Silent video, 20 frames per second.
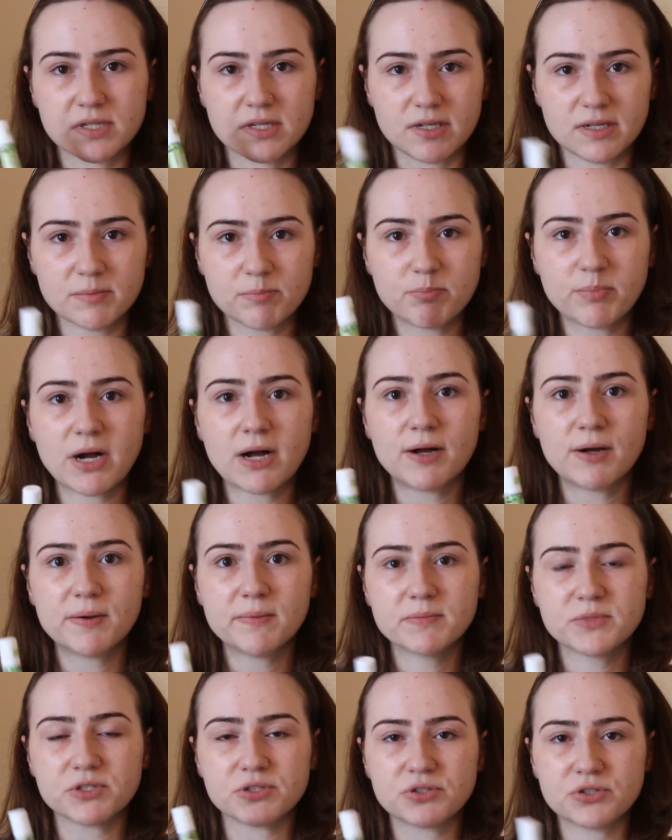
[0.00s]
a lip
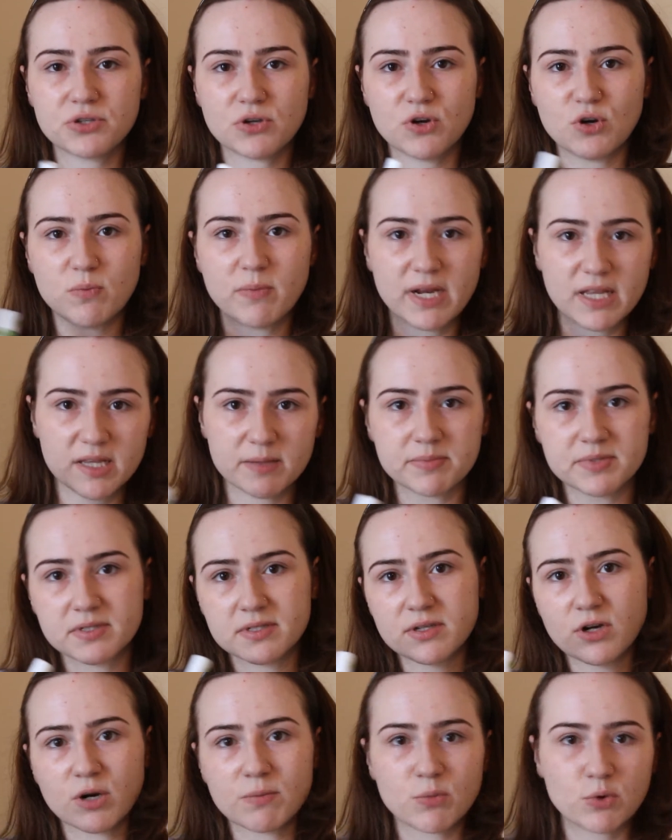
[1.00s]
balm just so my
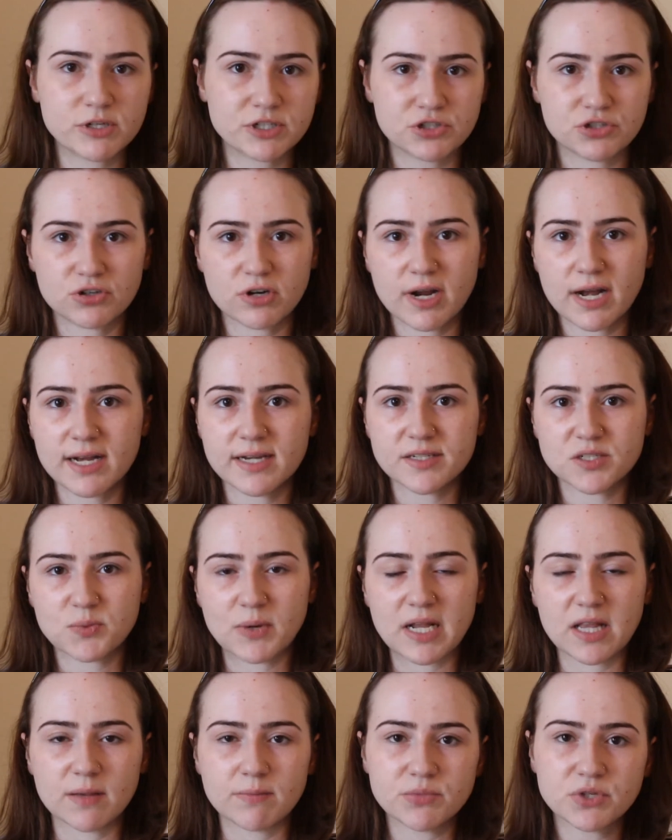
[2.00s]
lips are moisturized
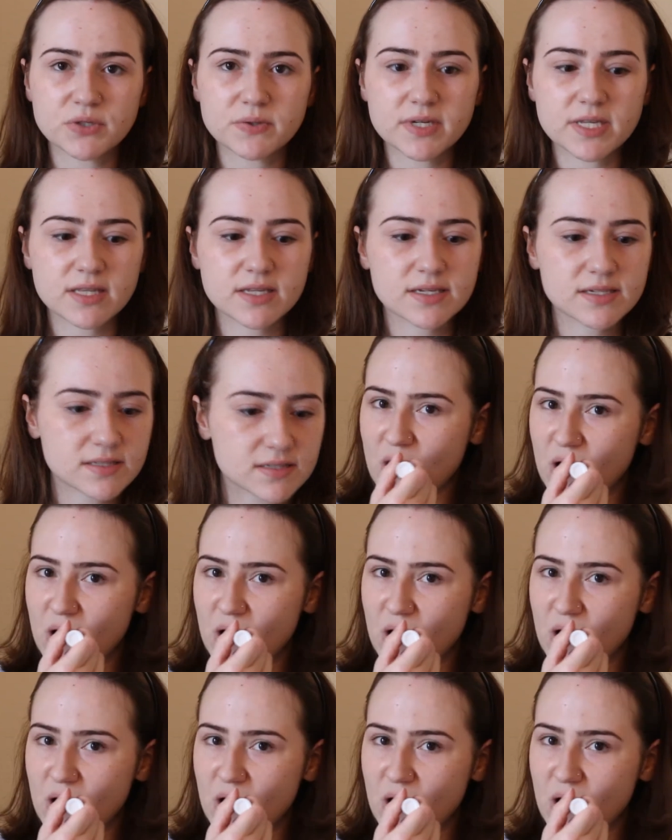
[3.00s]
while I'm doing this.